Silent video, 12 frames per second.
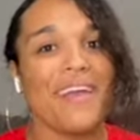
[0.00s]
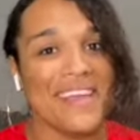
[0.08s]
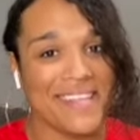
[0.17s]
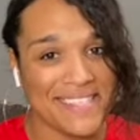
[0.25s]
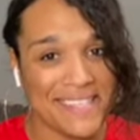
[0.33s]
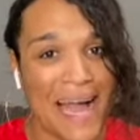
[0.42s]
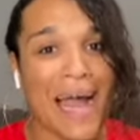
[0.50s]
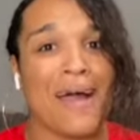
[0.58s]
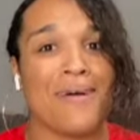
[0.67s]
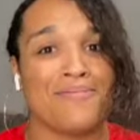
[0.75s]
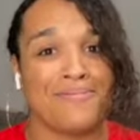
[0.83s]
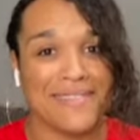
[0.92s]
it's
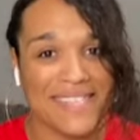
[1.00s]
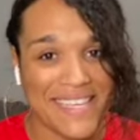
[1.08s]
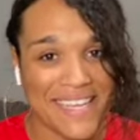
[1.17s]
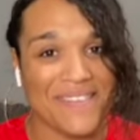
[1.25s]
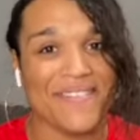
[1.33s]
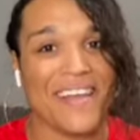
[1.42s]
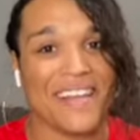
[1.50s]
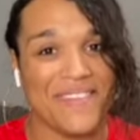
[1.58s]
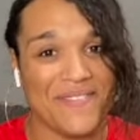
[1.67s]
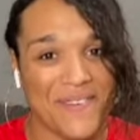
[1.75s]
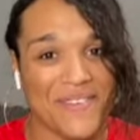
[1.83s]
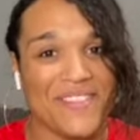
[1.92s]
time to get ready
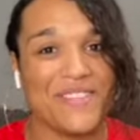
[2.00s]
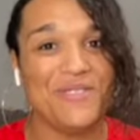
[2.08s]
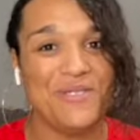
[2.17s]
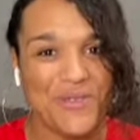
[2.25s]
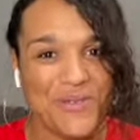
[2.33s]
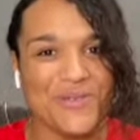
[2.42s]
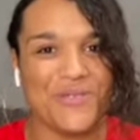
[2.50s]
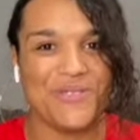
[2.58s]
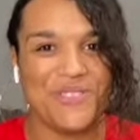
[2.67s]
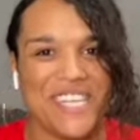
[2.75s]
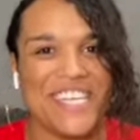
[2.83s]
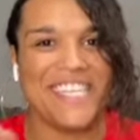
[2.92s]
for the
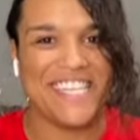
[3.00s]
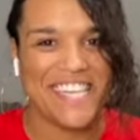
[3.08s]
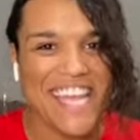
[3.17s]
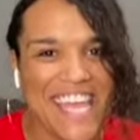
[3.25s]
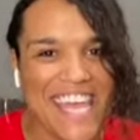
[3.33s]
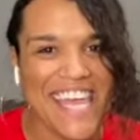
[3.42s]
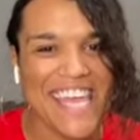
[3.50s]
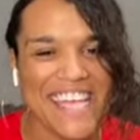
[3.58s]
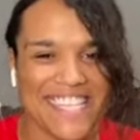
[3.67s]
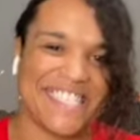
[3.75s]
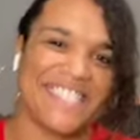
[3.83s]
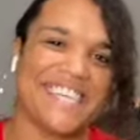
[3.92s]

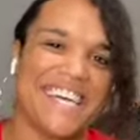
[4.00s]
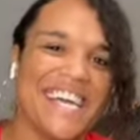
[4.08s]
juiciness.